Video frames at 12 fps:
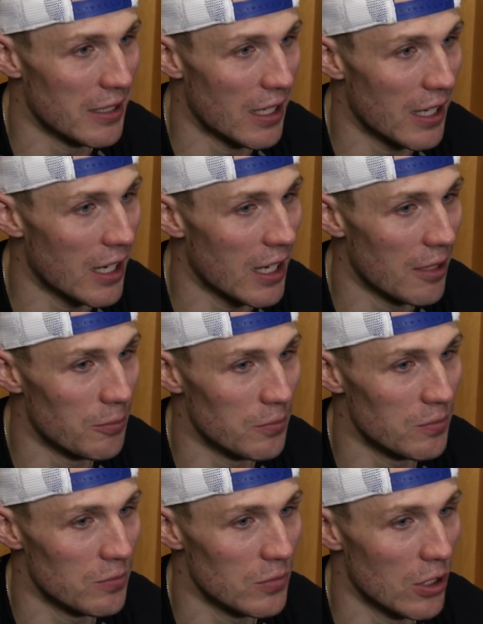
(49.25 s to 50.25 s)

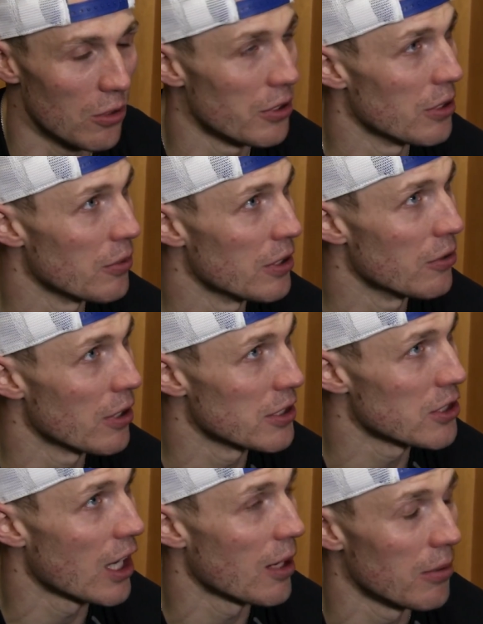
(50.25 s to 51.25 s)
you know, we do
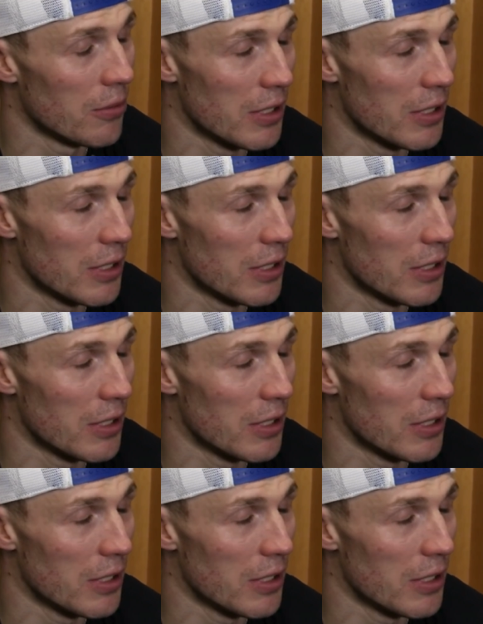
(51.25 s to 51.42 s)
our job.